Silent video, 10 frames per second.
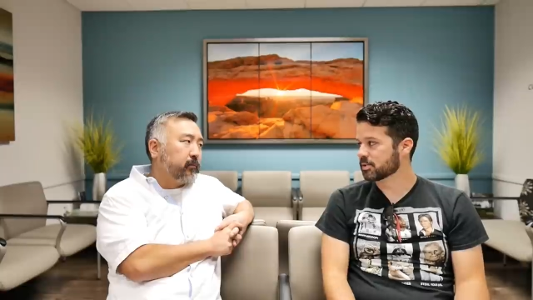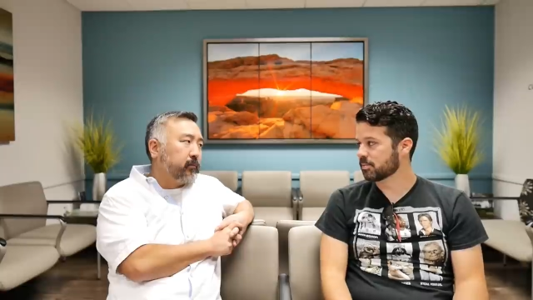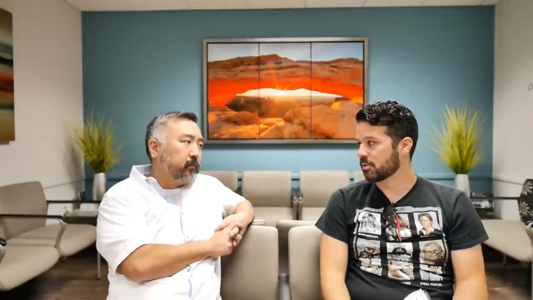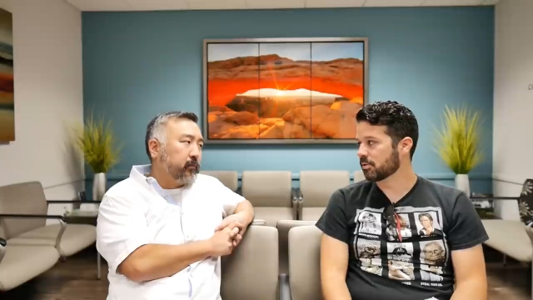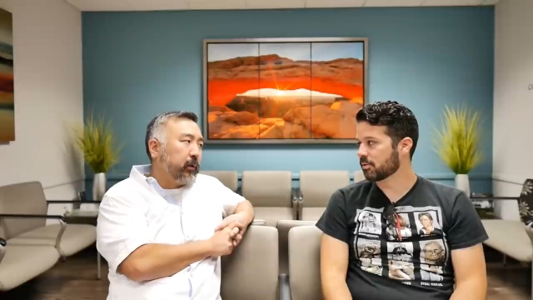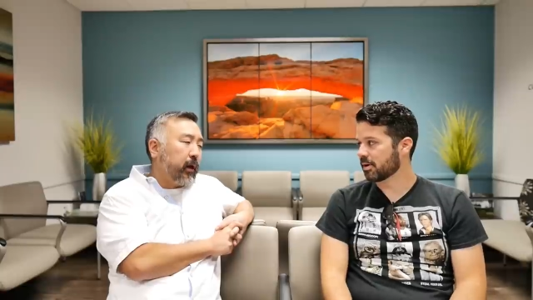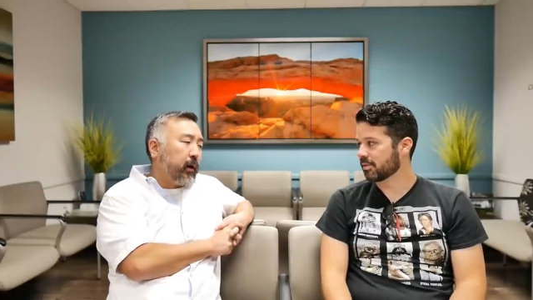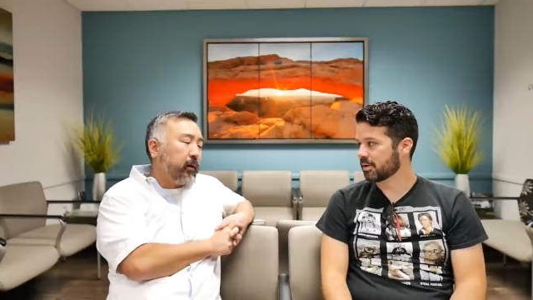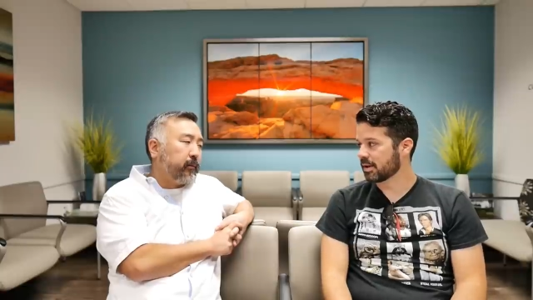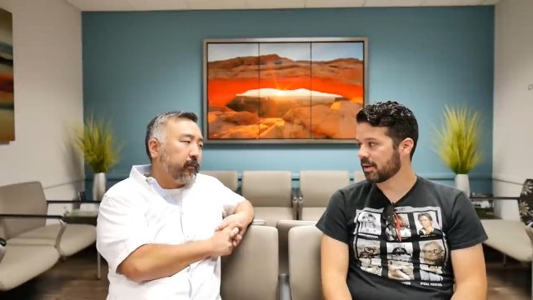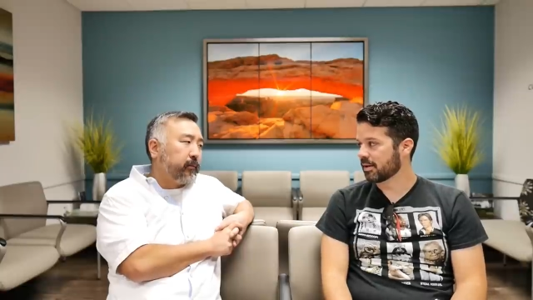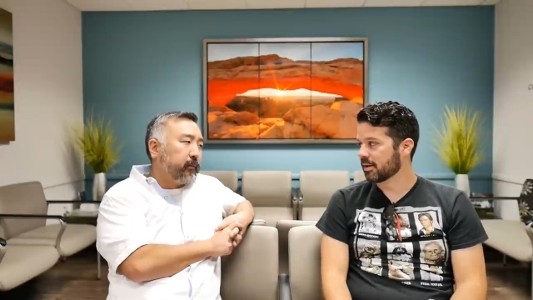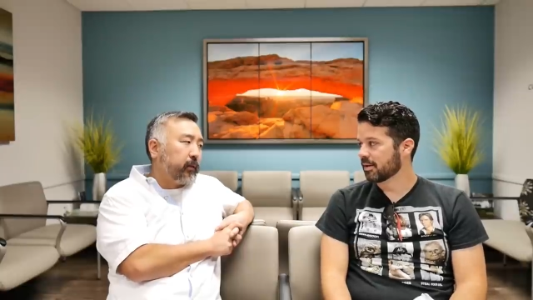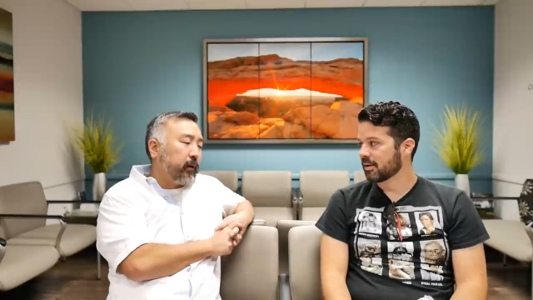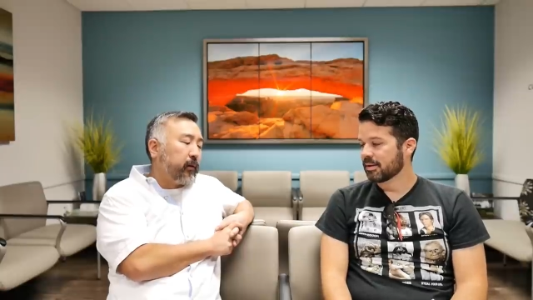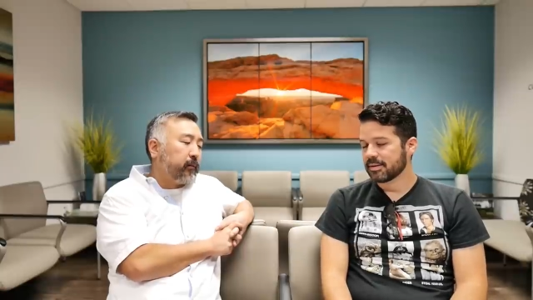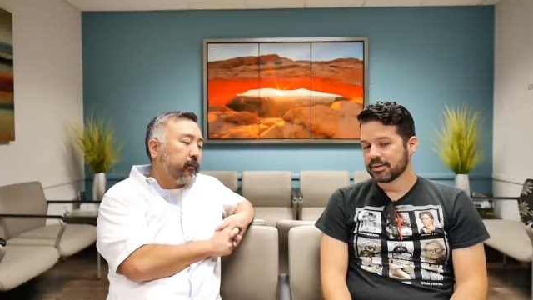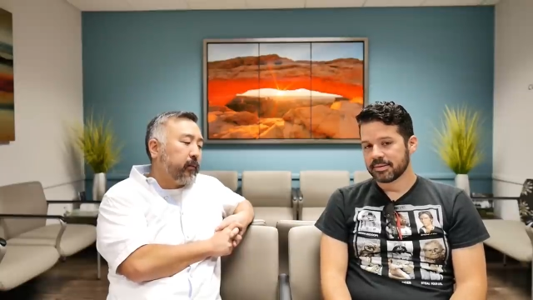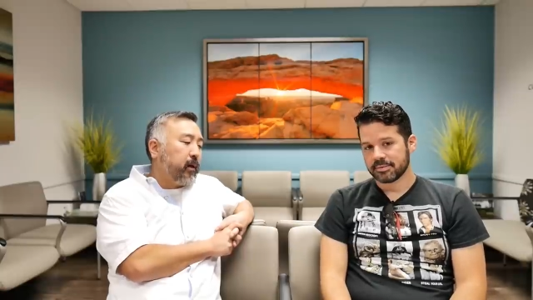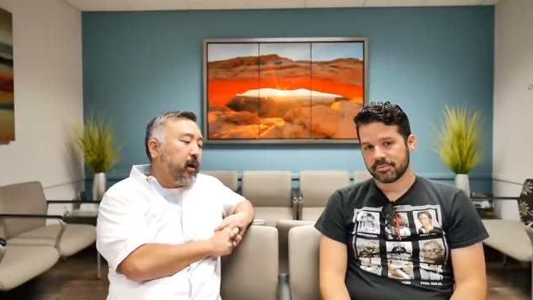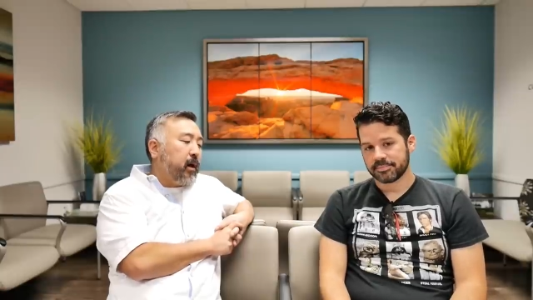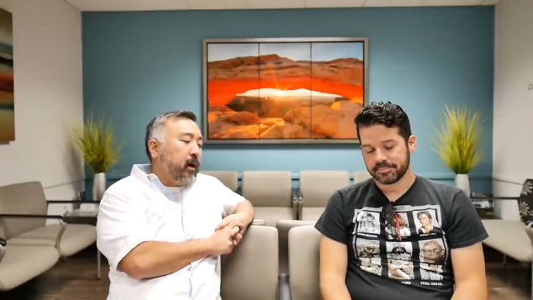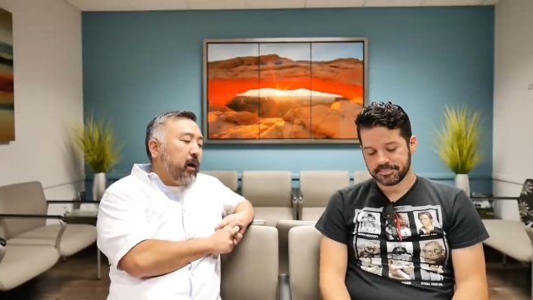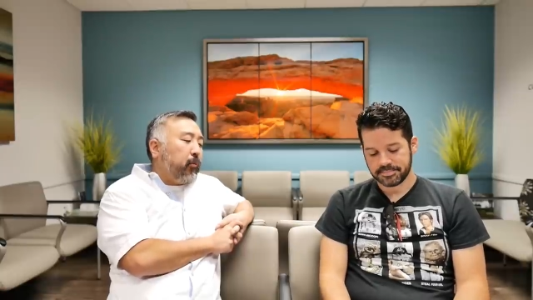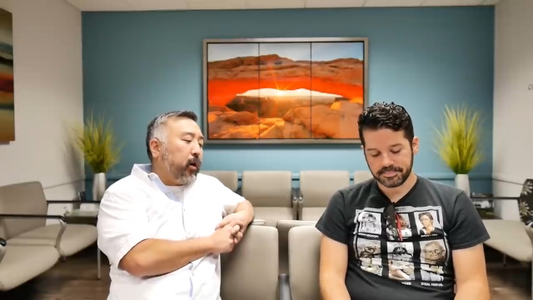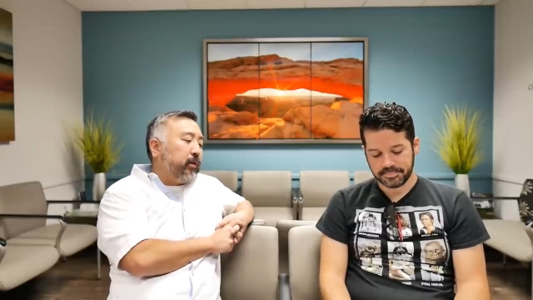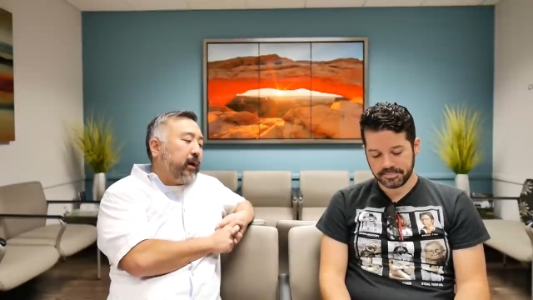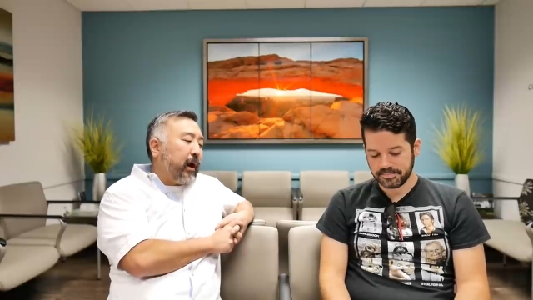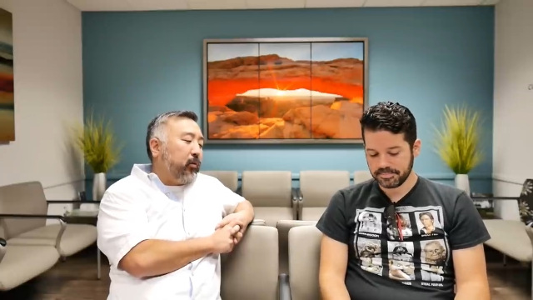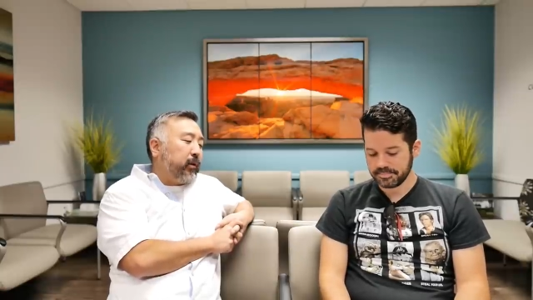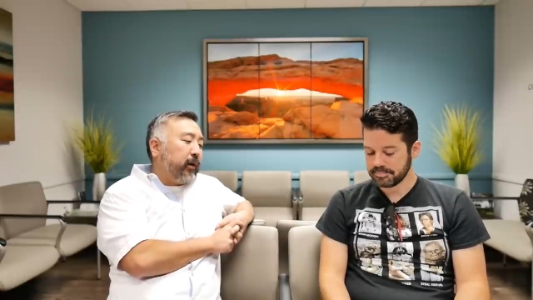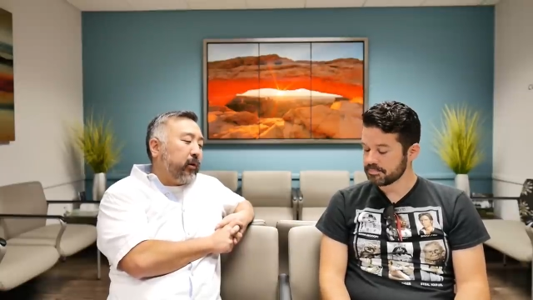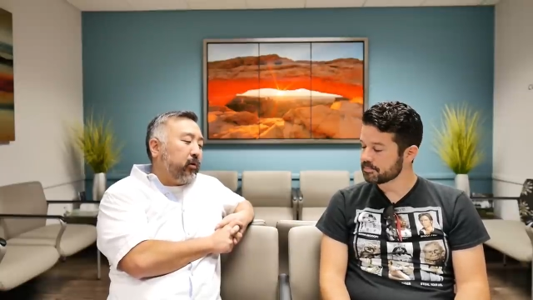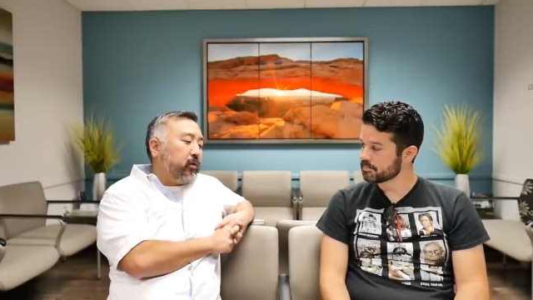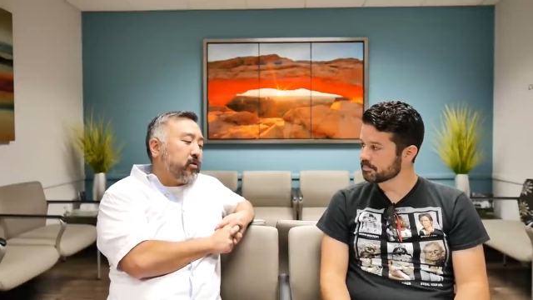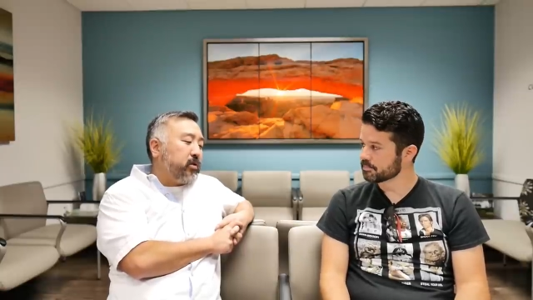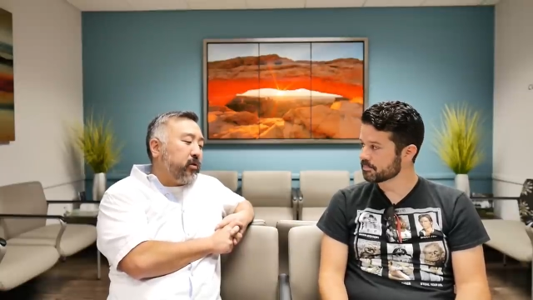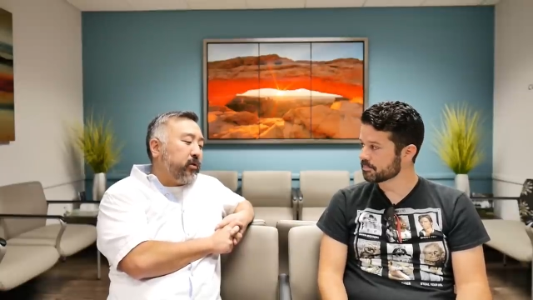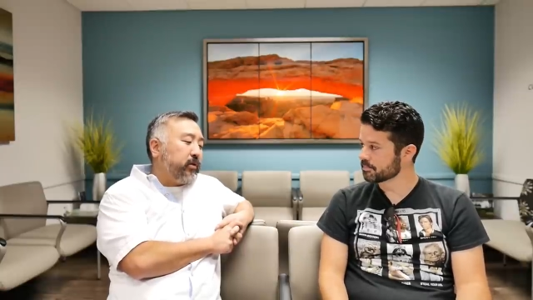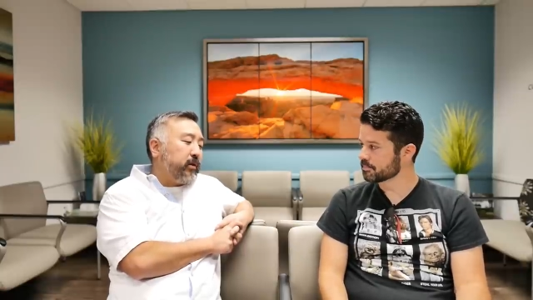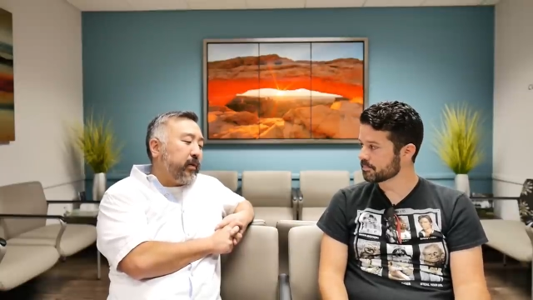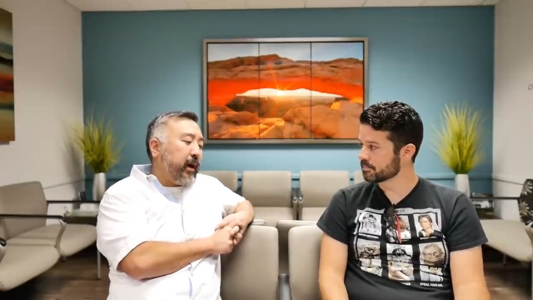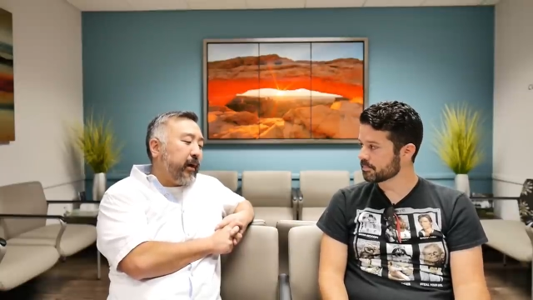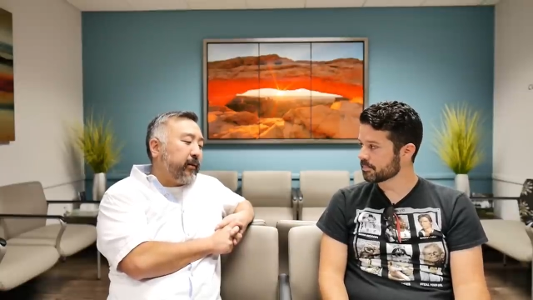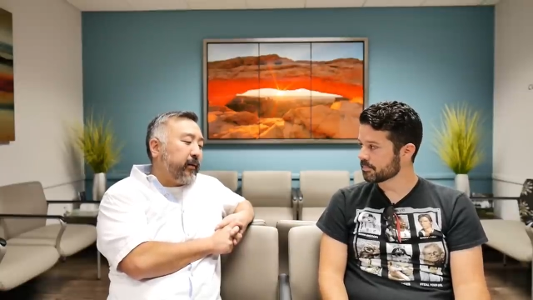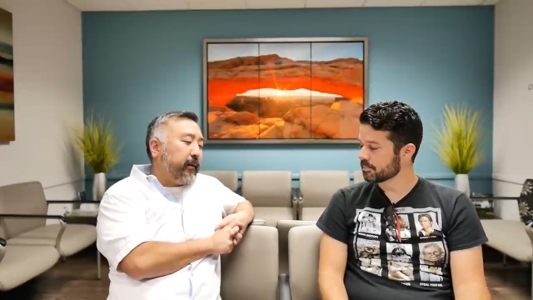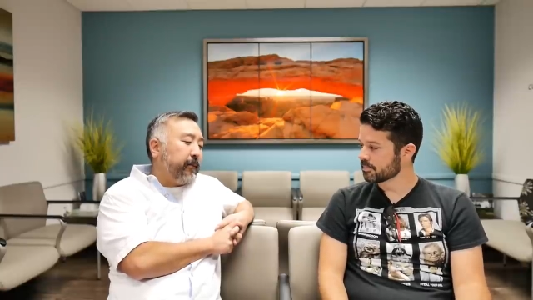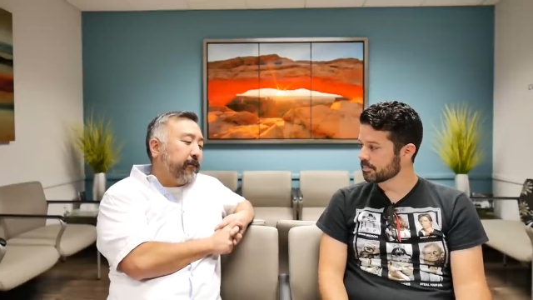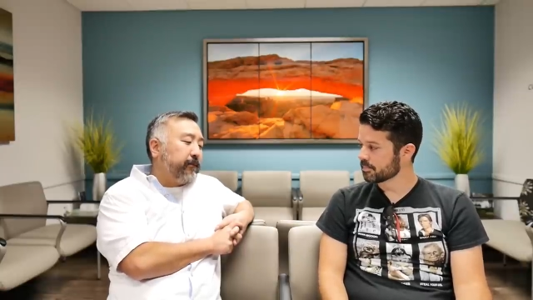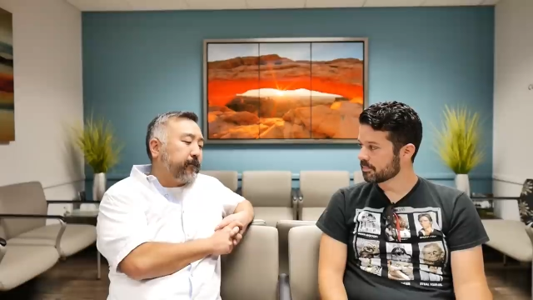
Speaker 1: smooth throughout yeah. the day. Yeah. One thing I would tell your listeners is that um,